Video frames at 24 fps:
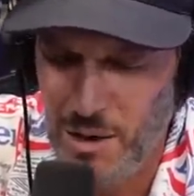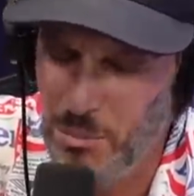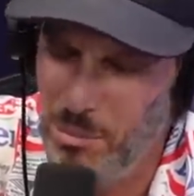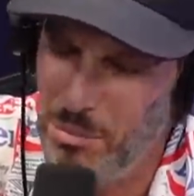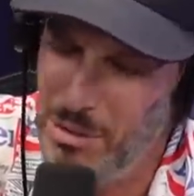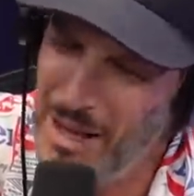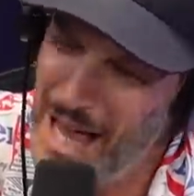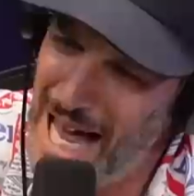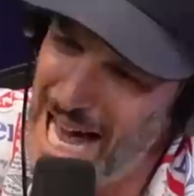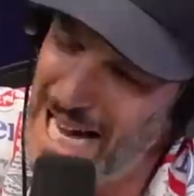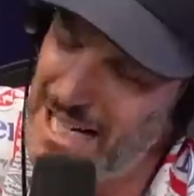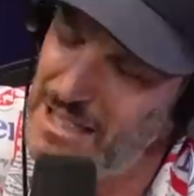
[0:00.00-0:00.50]

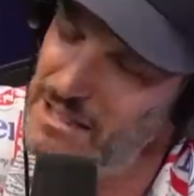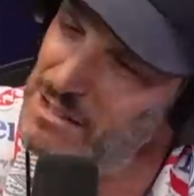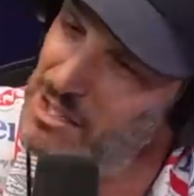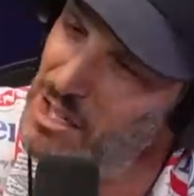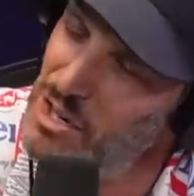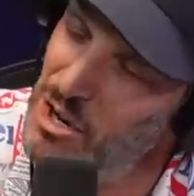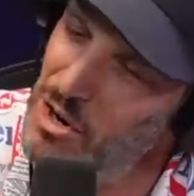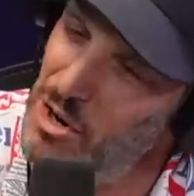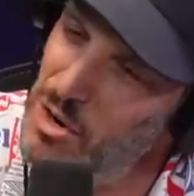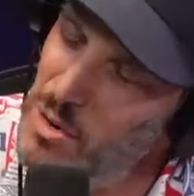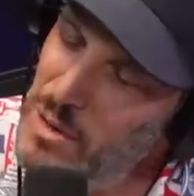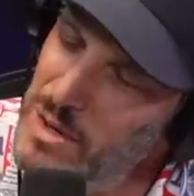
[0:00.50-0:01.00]
Black
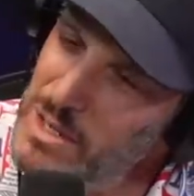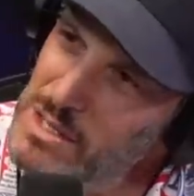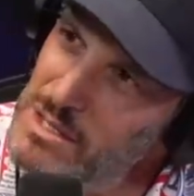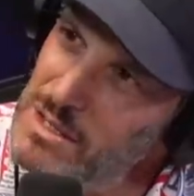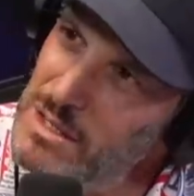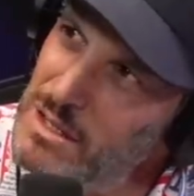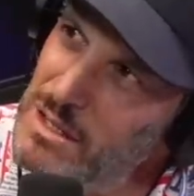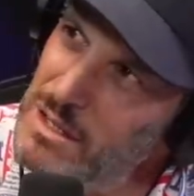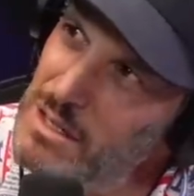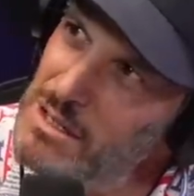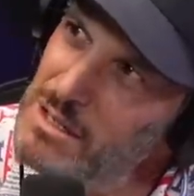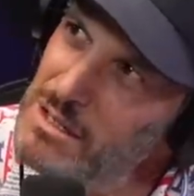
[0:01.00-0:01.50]
toe is
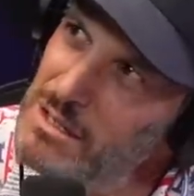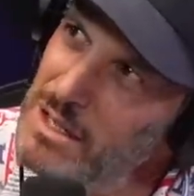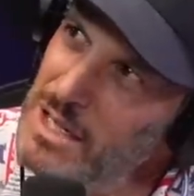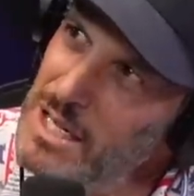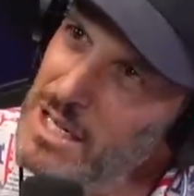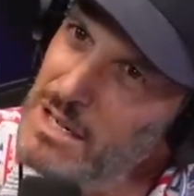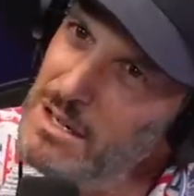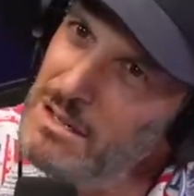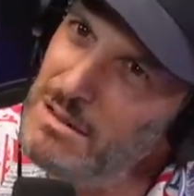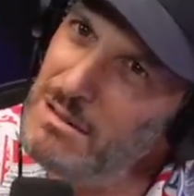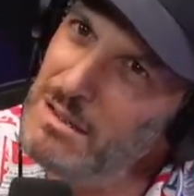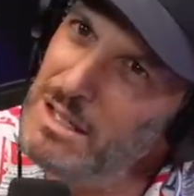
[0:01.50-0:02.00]

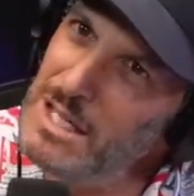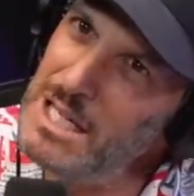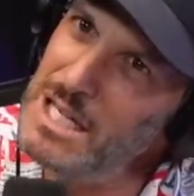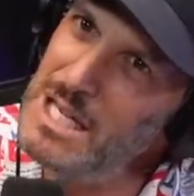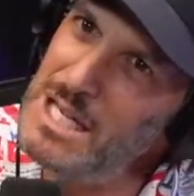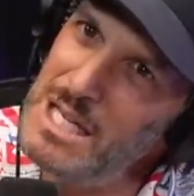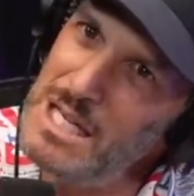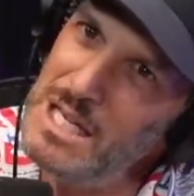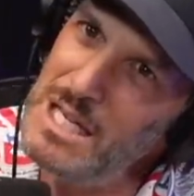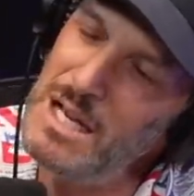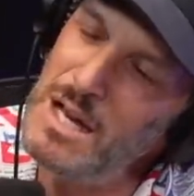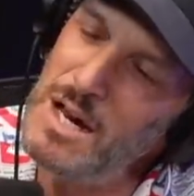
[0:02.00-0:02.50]

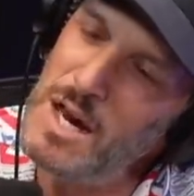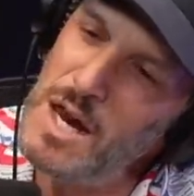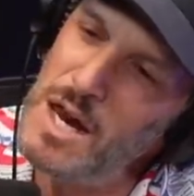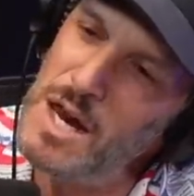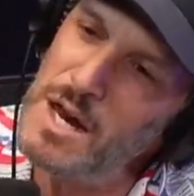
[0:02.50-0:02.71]
clearly.